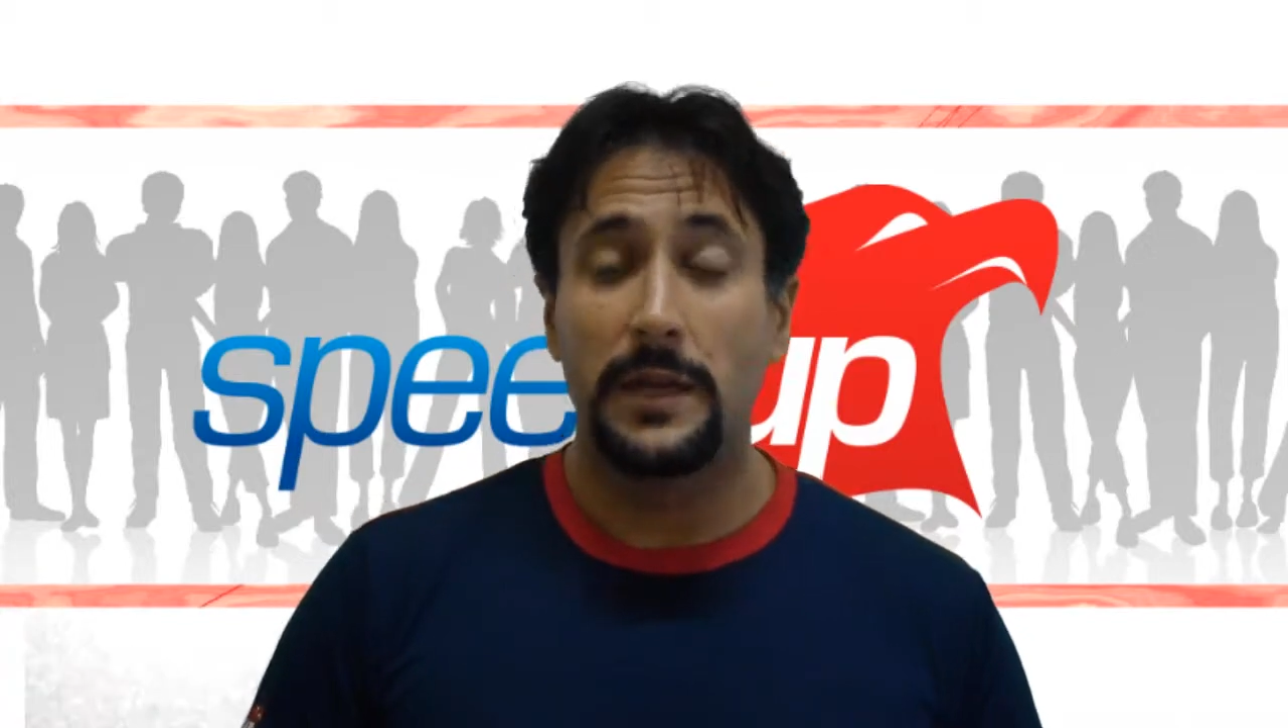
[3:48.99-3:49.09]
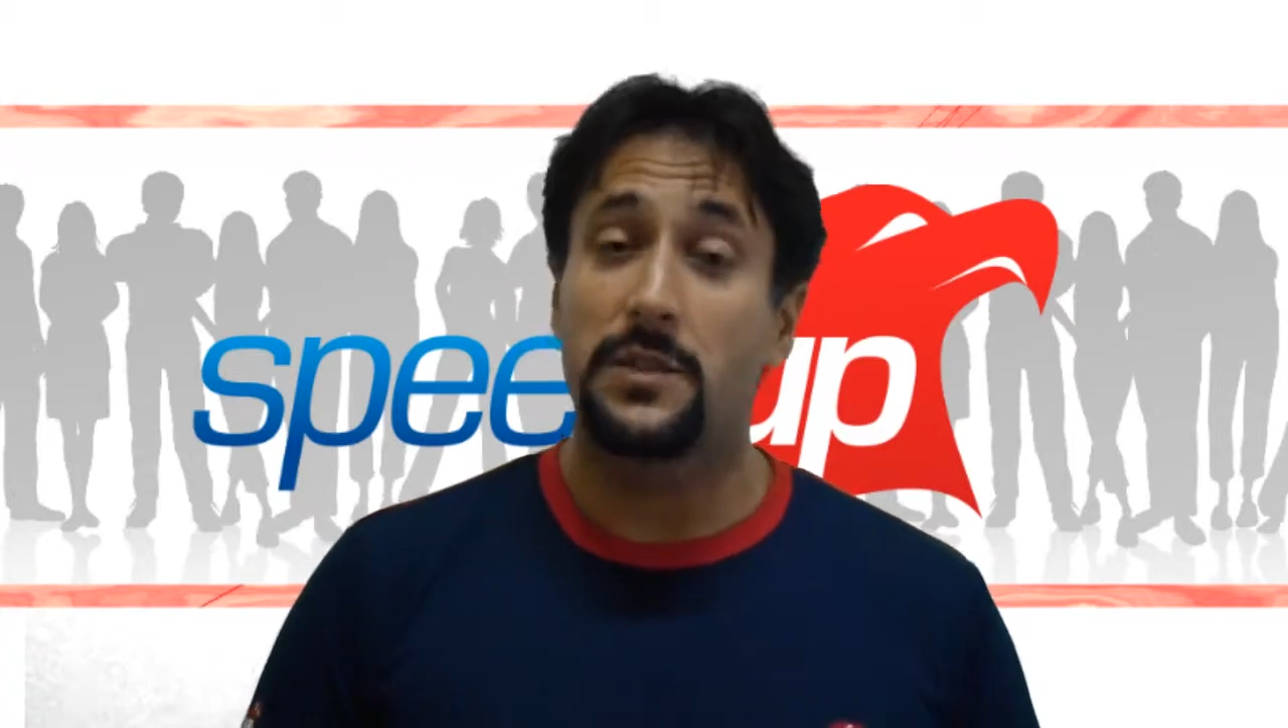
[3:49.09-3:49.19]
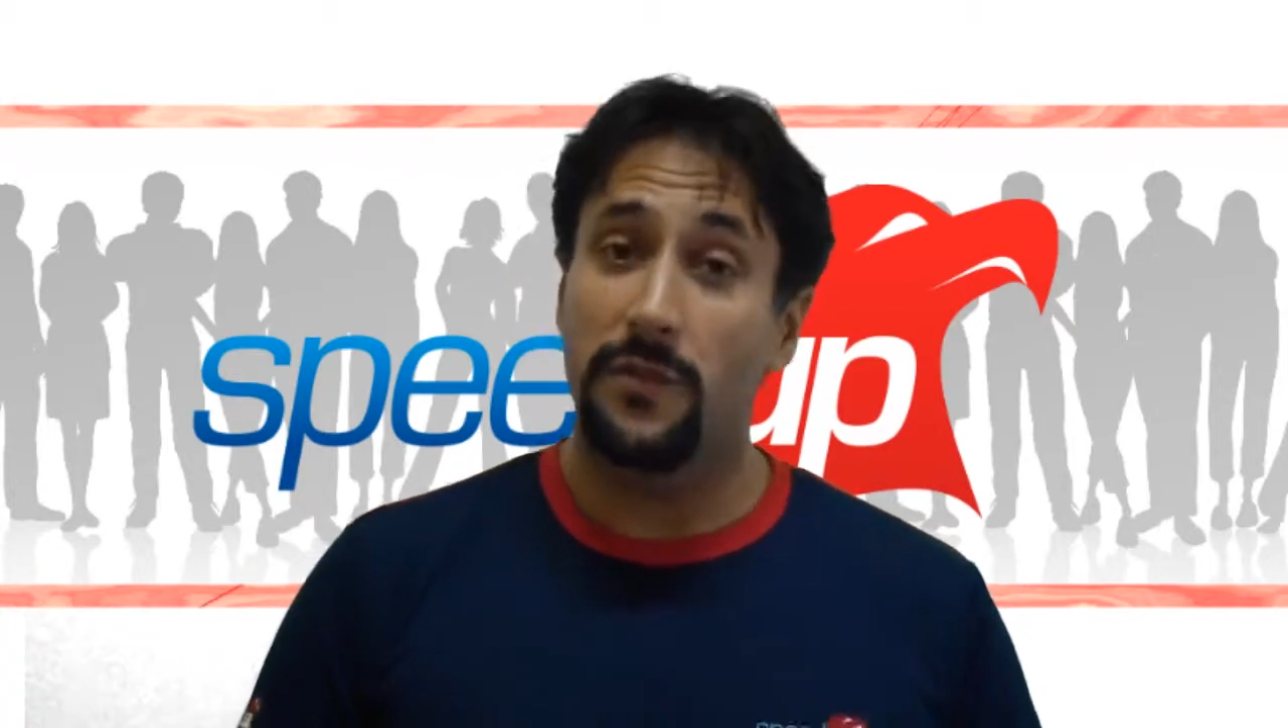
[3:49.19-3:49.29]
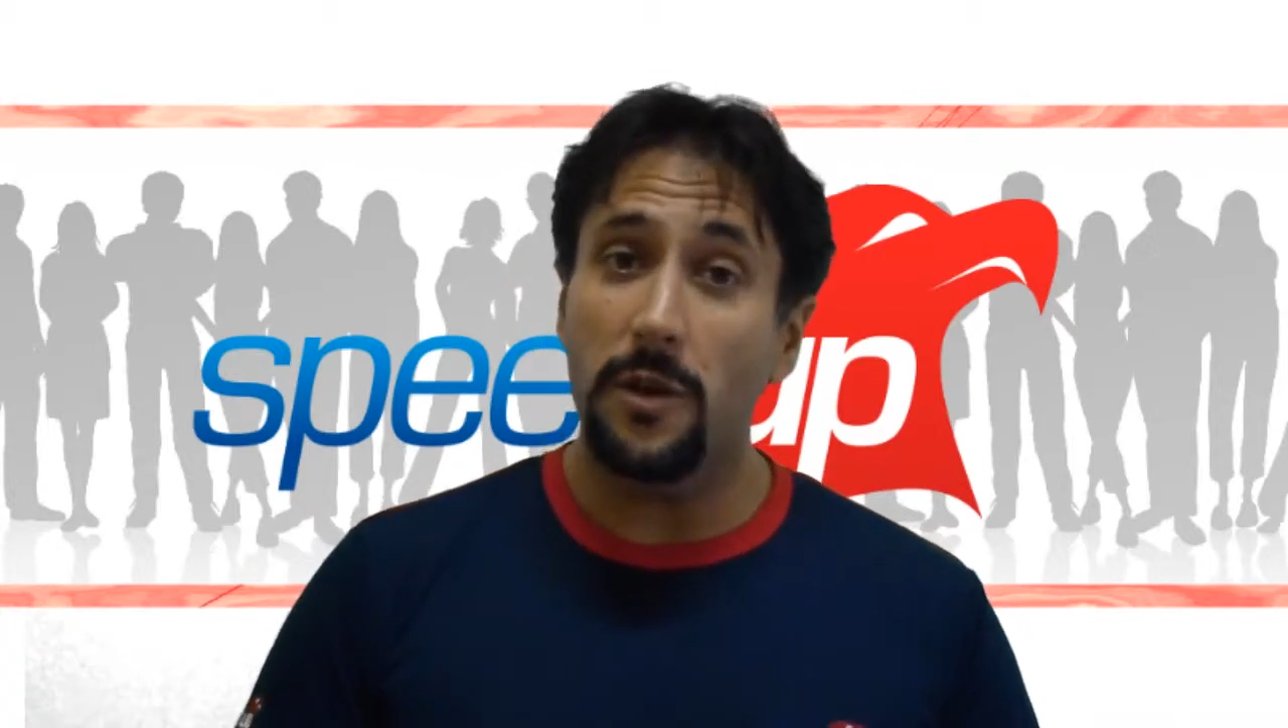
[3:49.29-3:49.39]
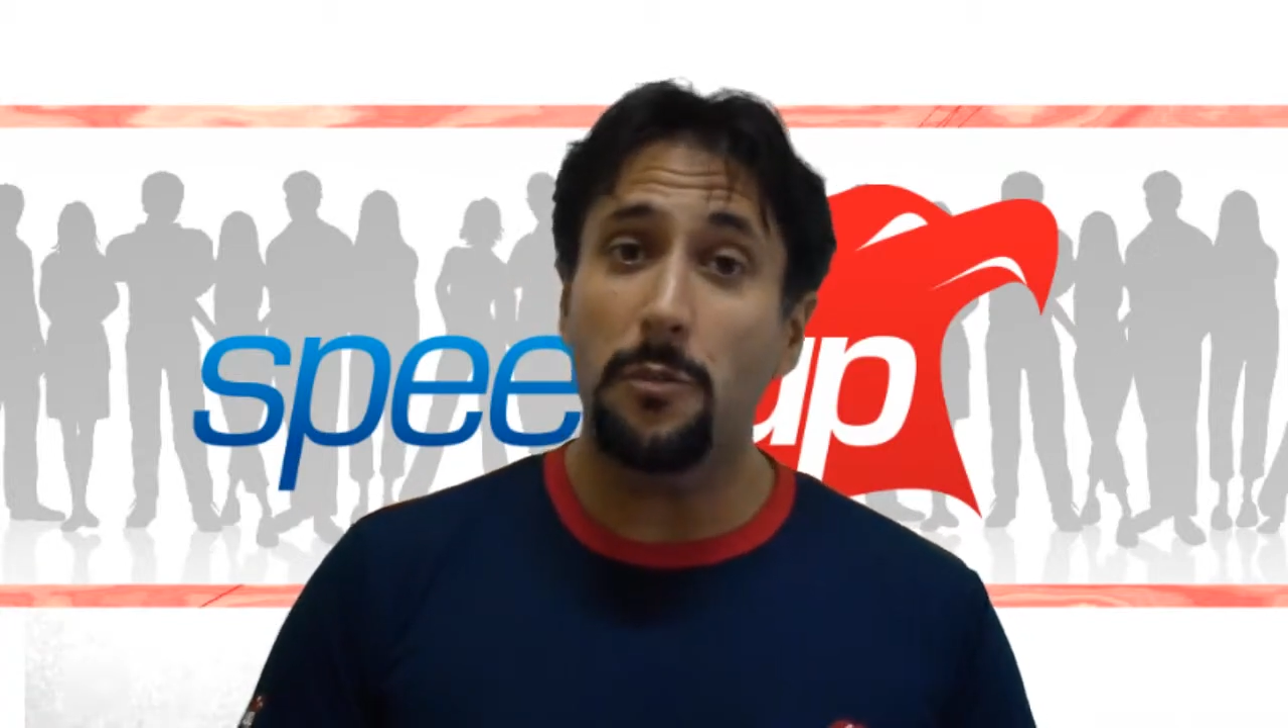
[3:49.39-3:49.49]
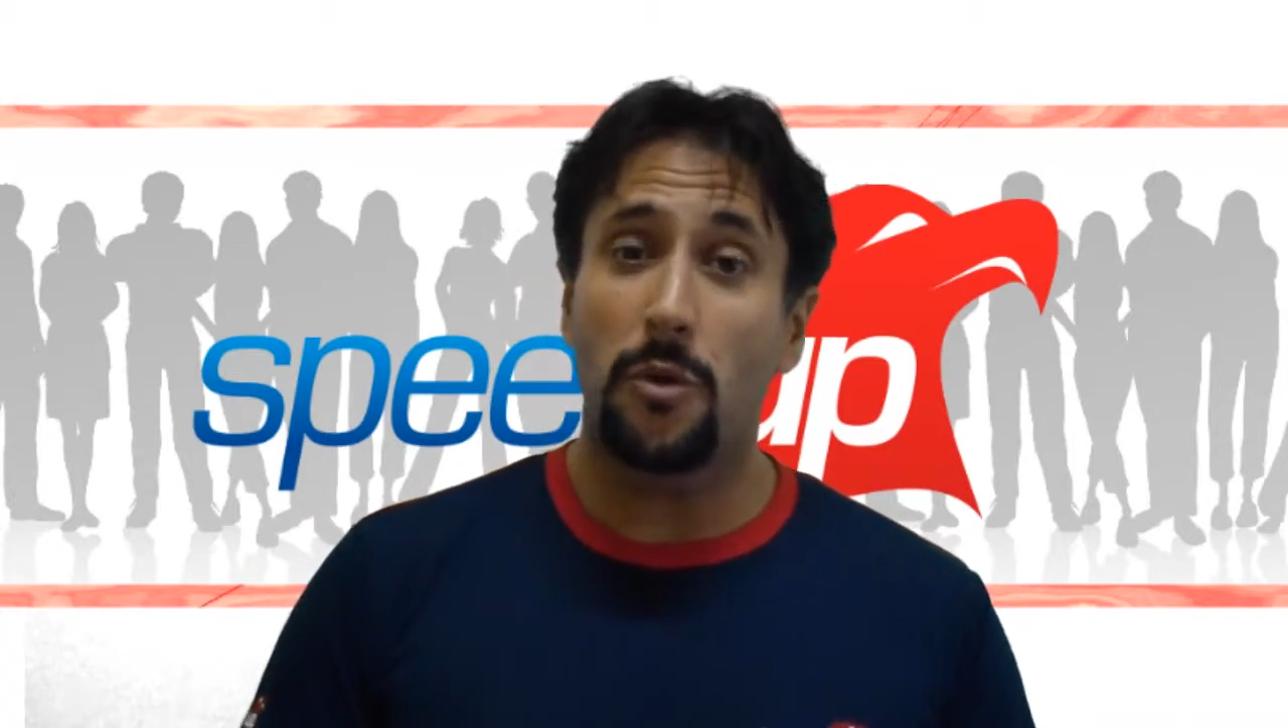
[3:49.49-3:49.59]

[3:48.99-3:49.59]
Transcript: It's very